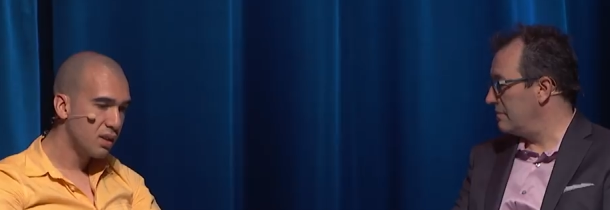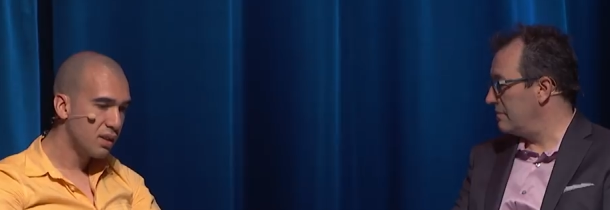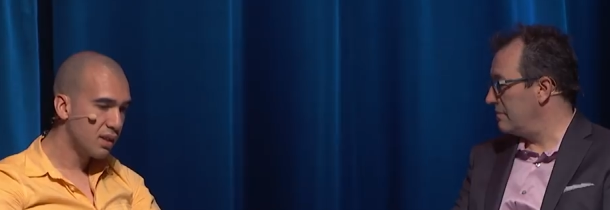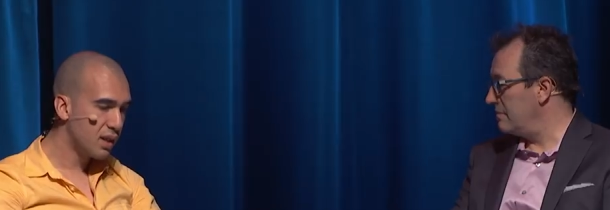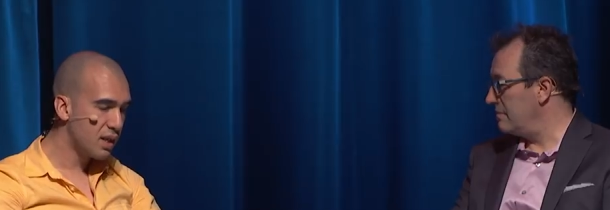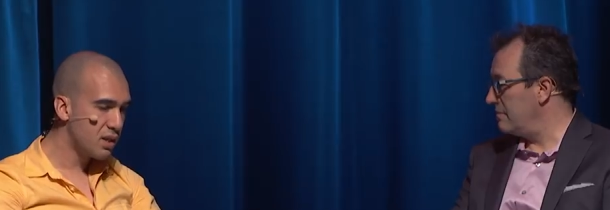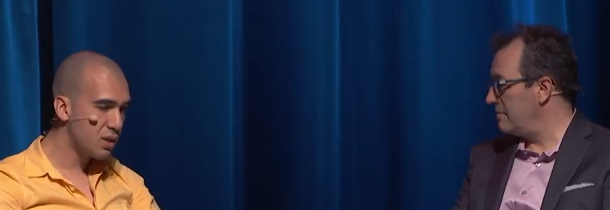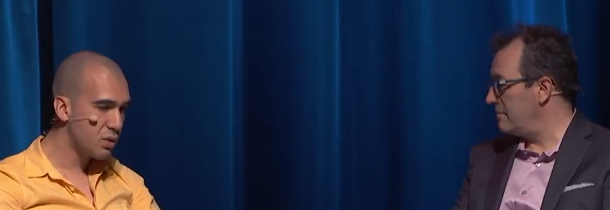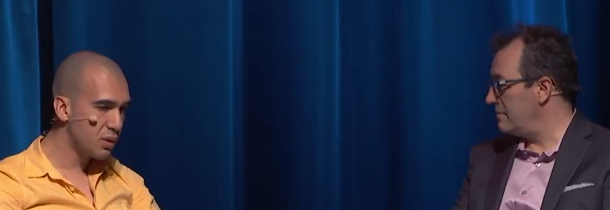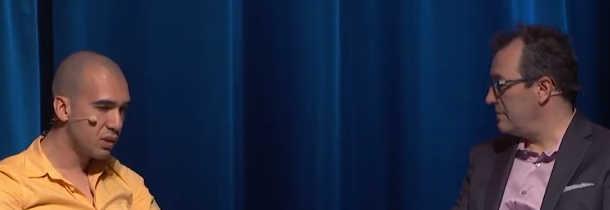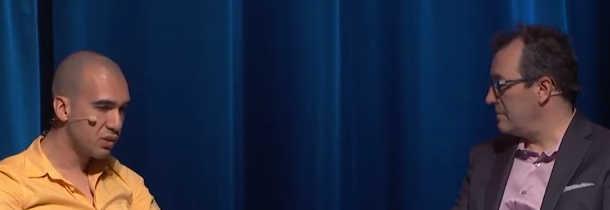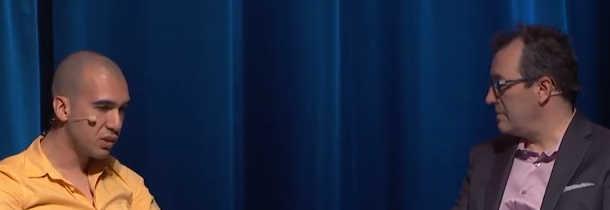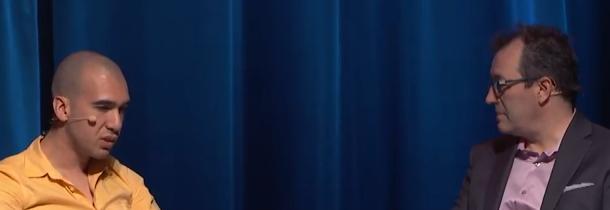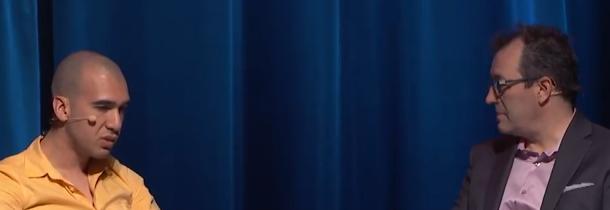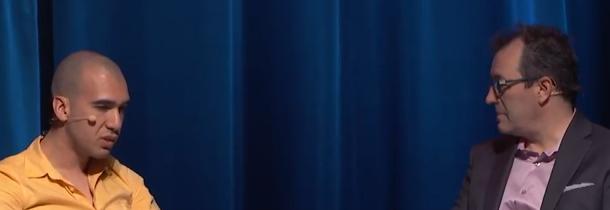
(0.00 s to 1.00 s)
Speaker 1: that I knew
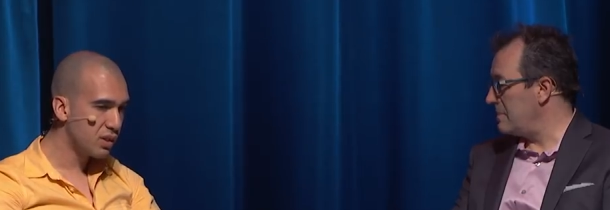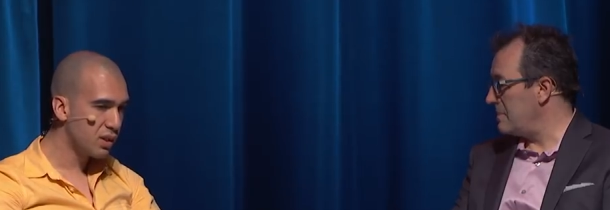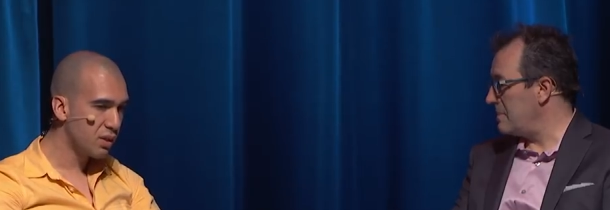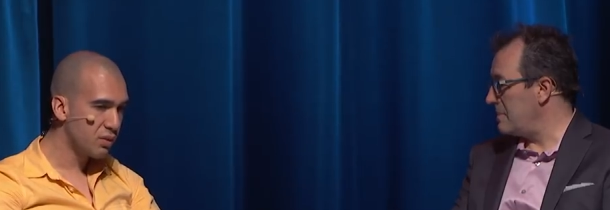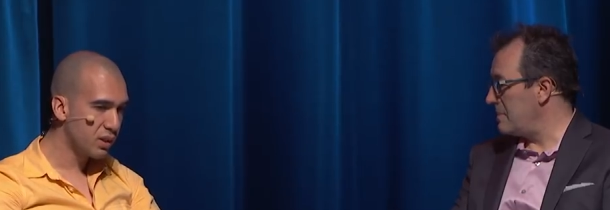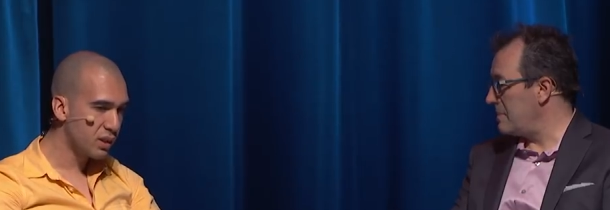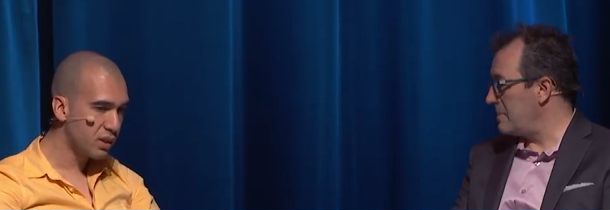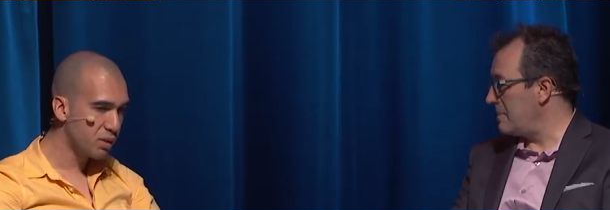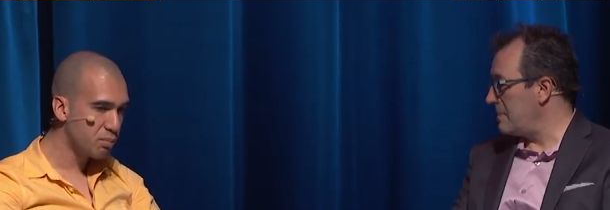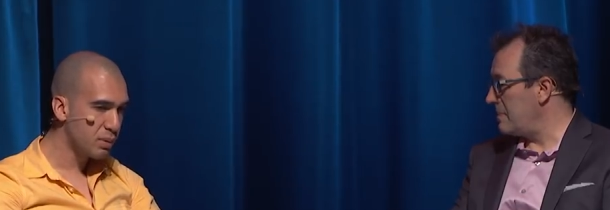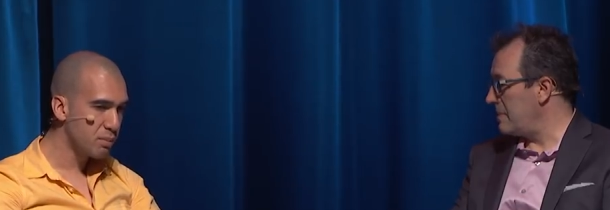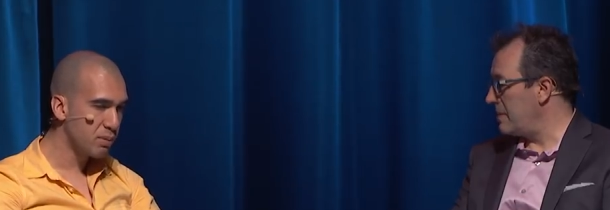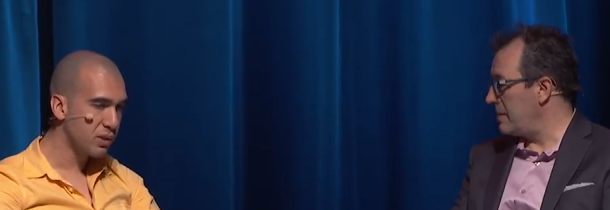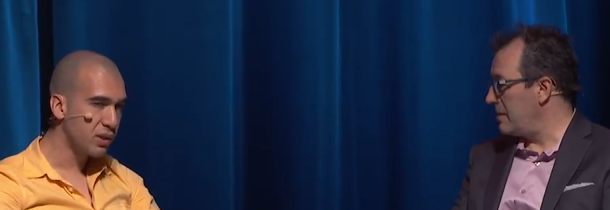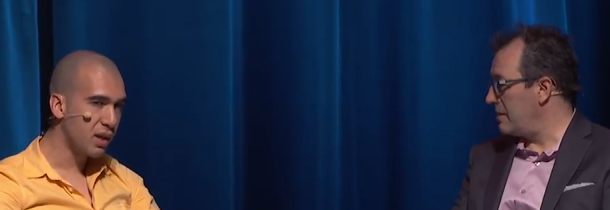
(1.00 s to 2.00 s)
existed. I would hear
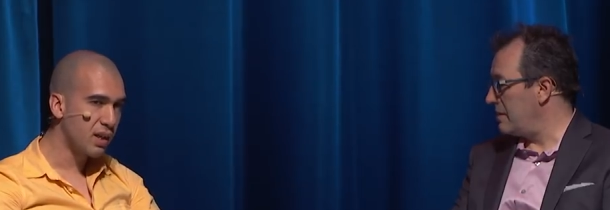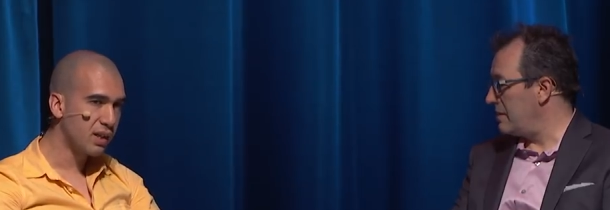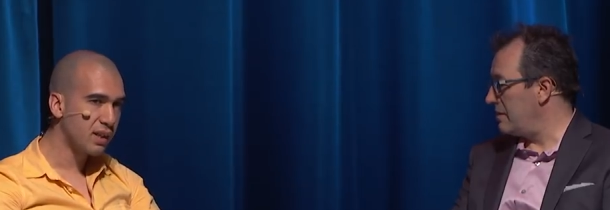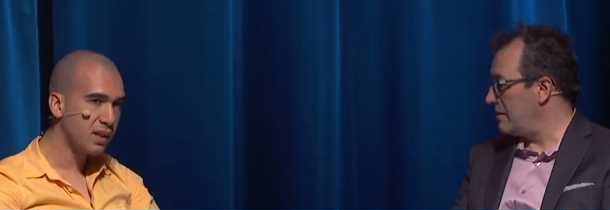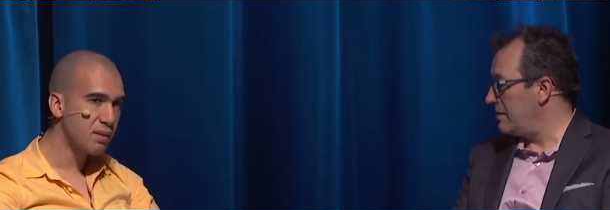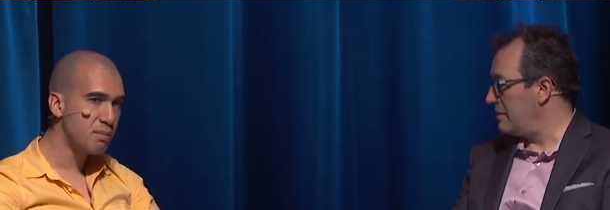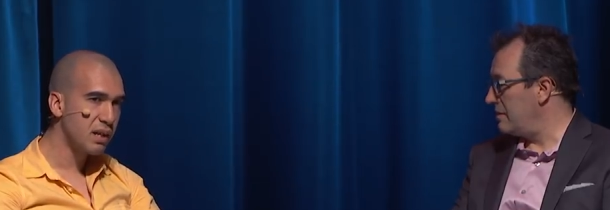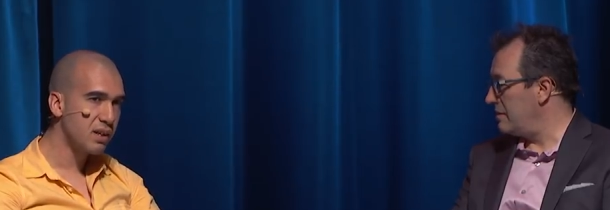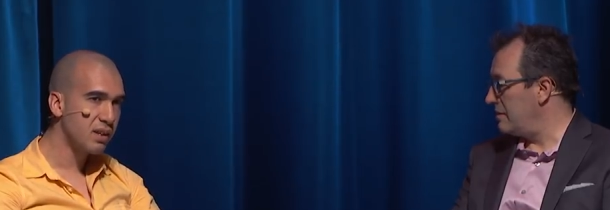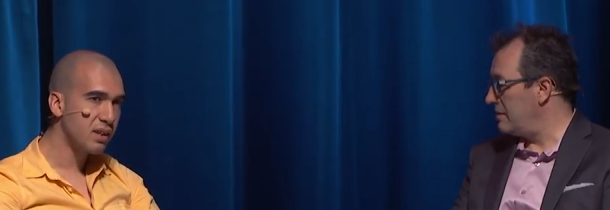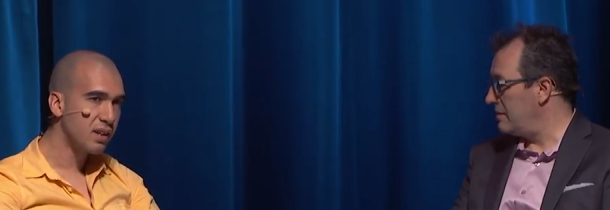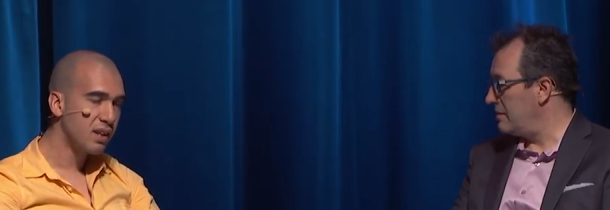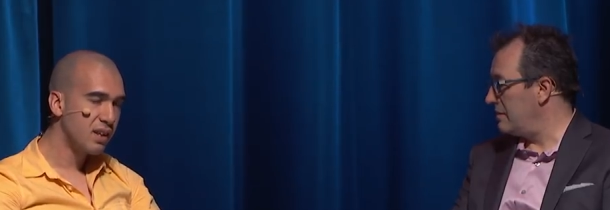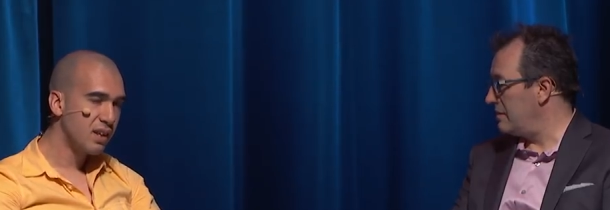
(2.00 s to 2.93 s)
people talking about it,